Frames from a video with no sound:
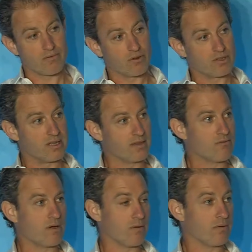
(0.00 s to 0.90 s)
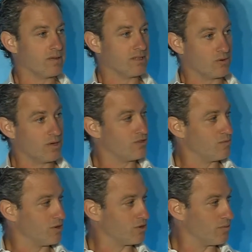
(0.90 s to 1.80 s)
were saying, wow, it's great to be
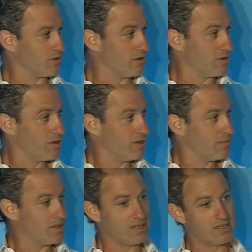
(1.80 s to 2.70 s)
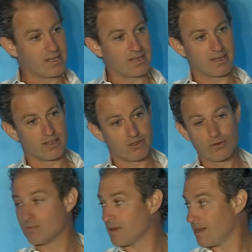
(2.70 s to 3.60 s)
entrepreneur. Since I can
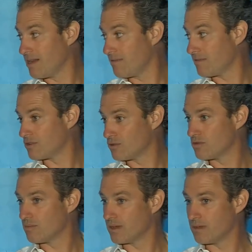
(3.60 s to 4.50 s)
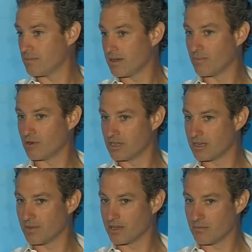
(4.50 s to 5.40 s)
choose my life, choose my project,
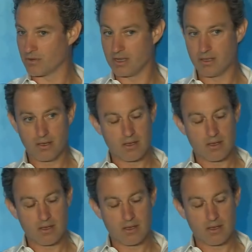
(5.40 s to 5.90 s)
my company,